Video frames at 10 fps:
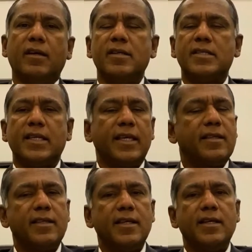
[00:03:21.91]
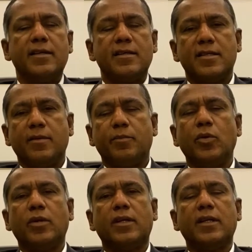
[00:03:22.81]
seek the
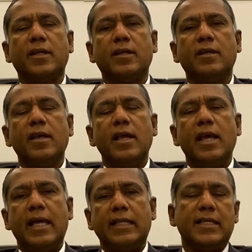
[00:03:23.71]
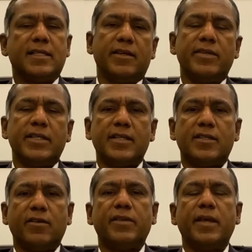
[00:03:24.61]
support and the
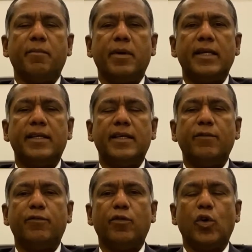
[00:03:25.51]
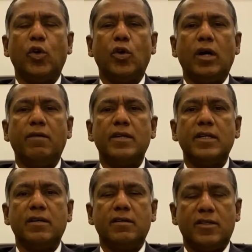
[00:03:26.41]
services of the MIT for
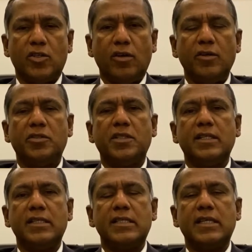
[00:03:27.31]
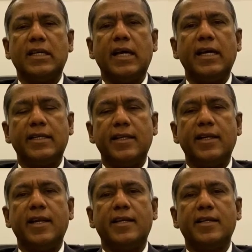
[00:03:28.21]
our solutions,
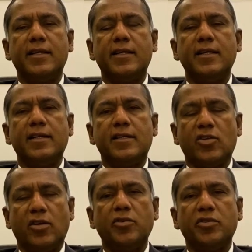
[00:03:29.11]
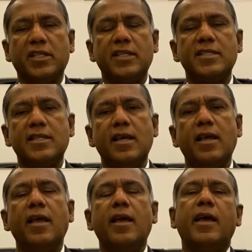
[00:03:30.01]
IT-related solutions.
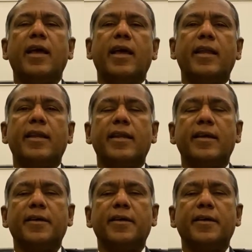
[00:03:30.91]
And